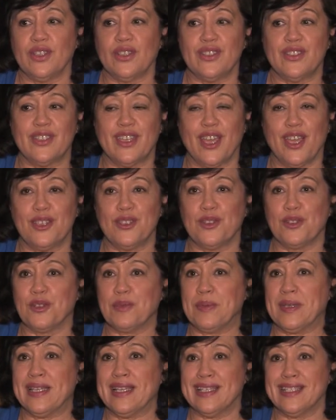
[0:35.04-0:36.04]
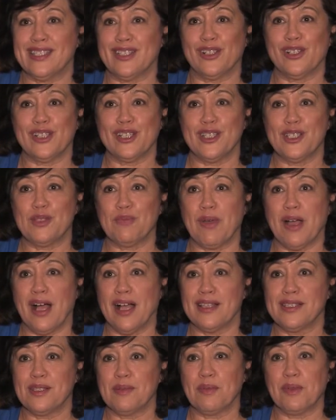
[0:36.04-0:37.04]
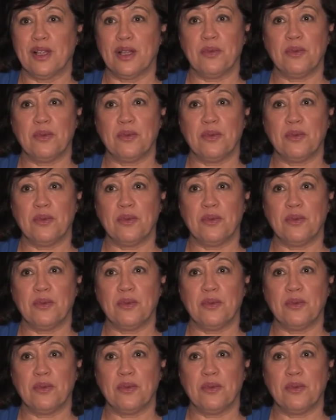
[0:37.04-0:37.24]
schedule him in as early as possible.